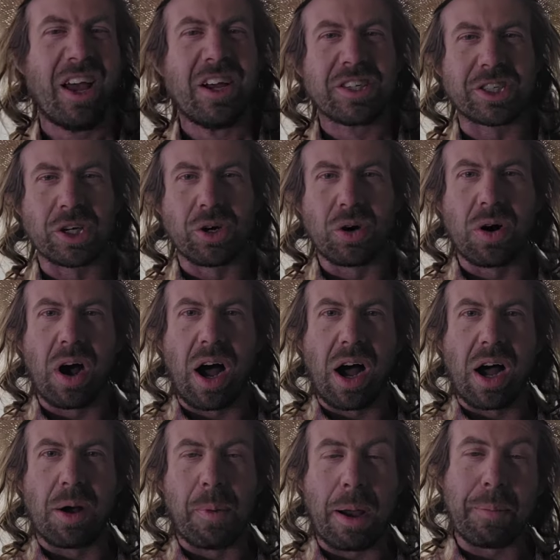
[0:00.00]
So
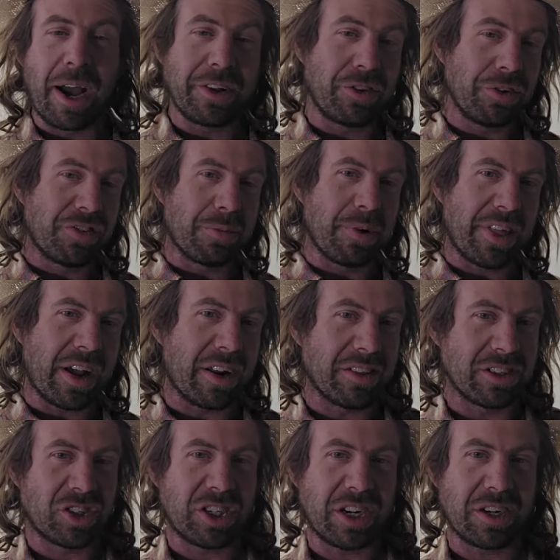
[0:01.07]
I might do some of that on
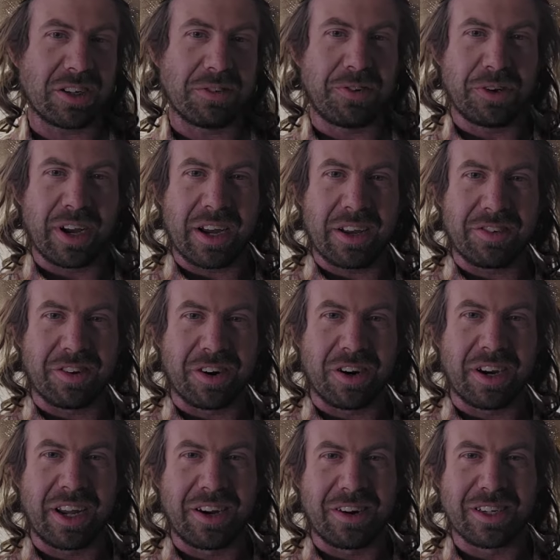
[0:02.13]
this channel if you guys
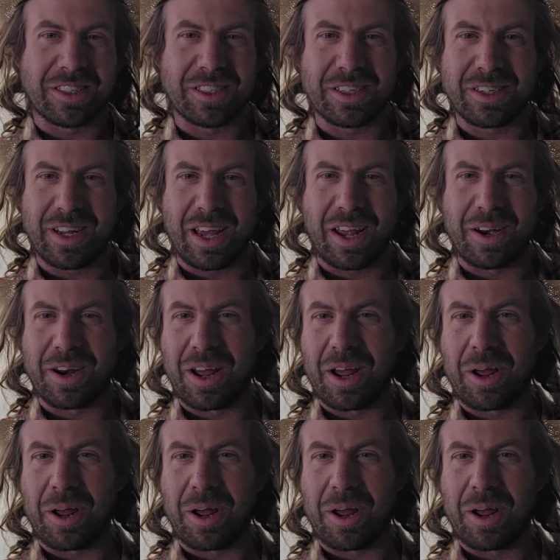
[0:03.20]
are interested, and